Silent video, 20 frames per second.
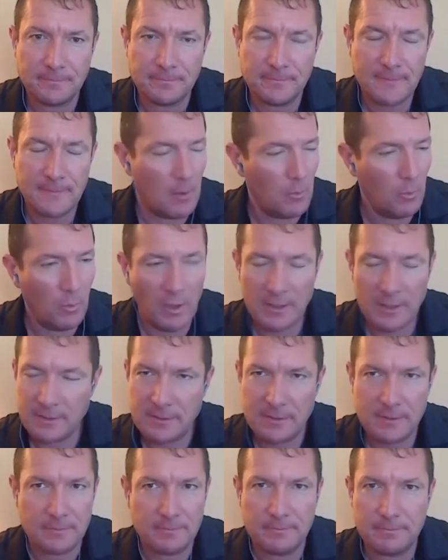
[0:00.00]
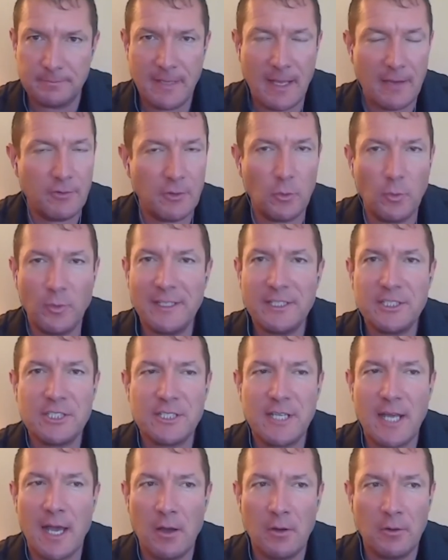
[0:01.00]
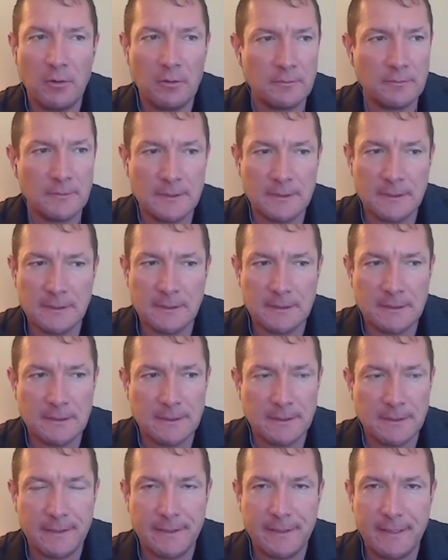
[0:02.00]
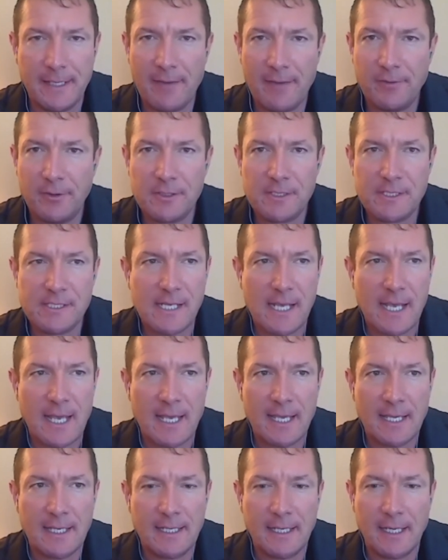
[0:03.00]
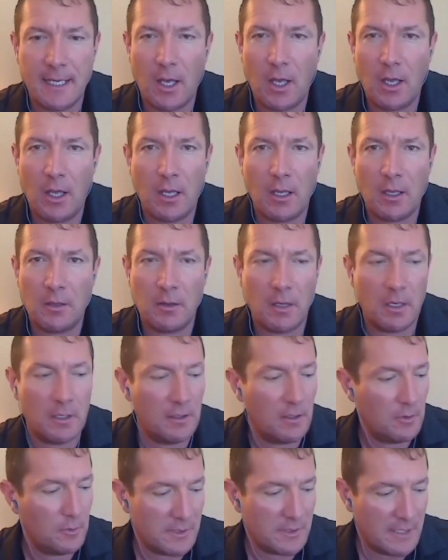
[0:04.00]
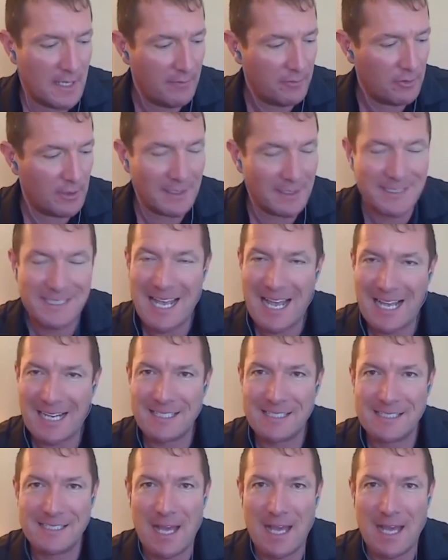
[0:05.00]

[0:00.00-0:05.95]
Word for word: Not once. Never reached out. Never said, there was never a text,